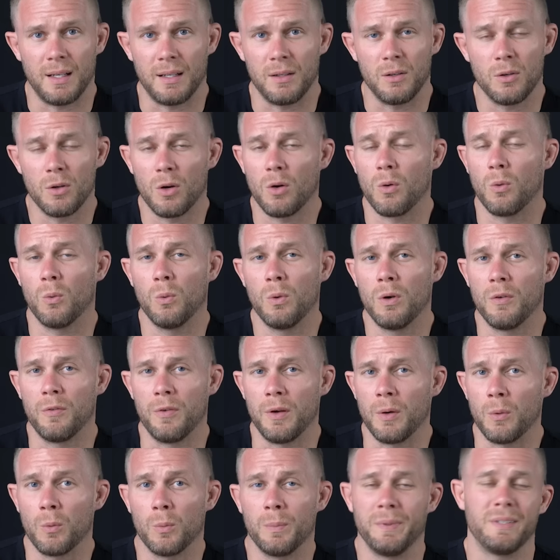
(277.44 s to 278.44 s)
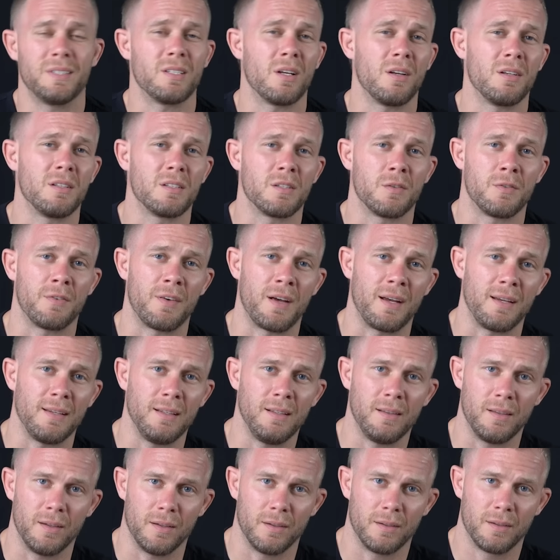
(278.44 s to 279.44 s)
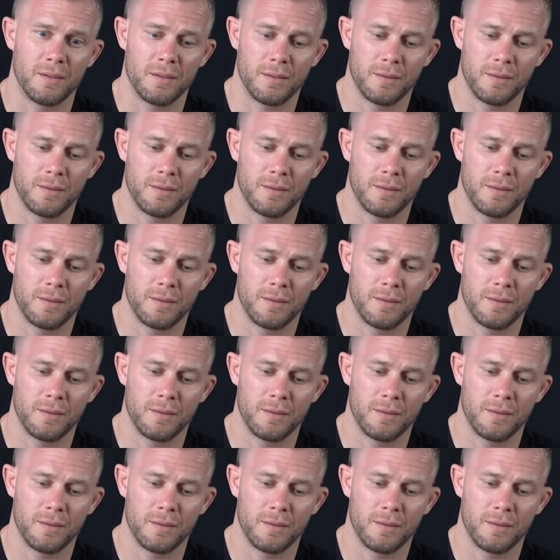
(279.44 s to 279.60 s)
and not all of it will be turned to fat either.